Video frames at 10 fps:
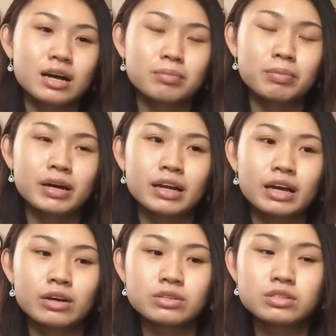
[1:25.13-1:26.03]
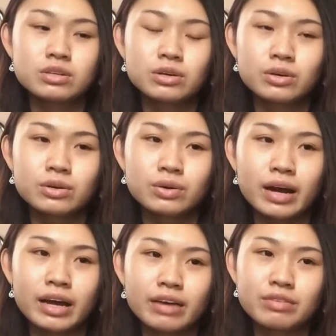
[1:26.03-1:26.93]
But also,
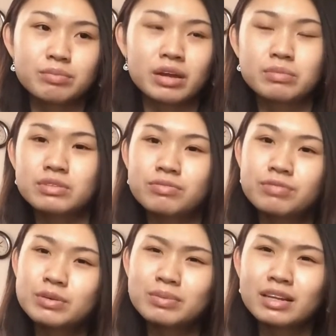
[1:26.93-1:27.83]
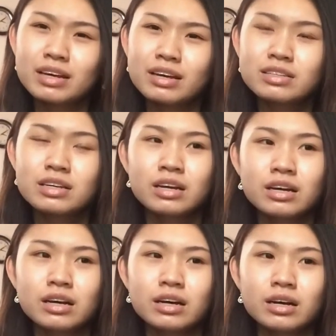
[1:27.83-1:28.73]
I haven't been able to film a lot
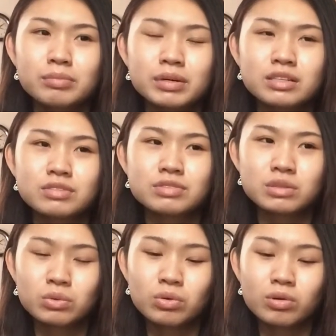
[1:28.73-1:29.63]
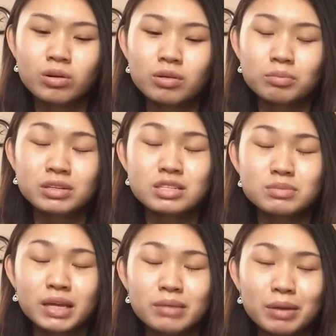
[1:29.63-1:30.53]
because of school. Please
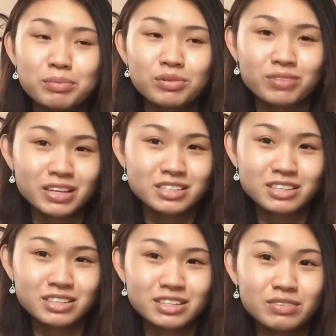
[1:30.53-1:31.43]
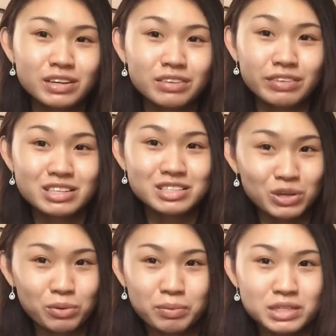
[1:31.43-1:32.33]
blame my professors for giving us
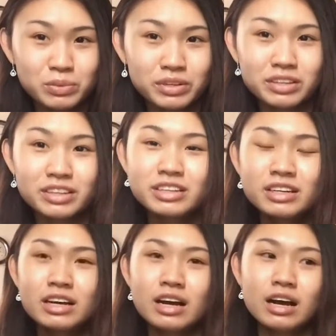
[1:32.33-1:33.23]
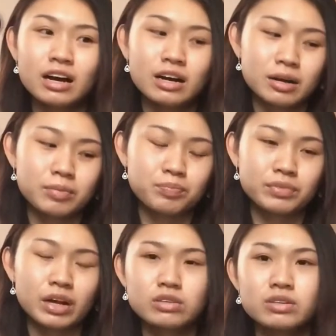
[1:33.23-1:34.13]
so much work. I
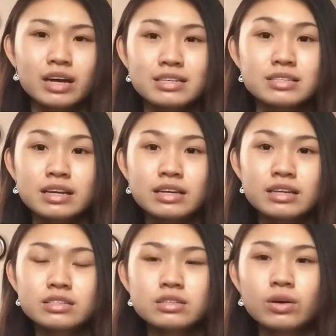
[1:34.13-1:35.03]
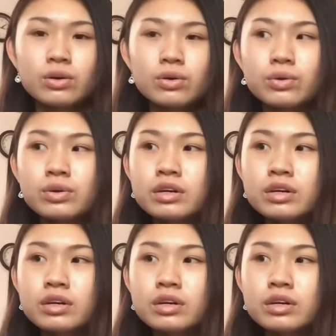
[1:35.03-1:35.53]
also got study, so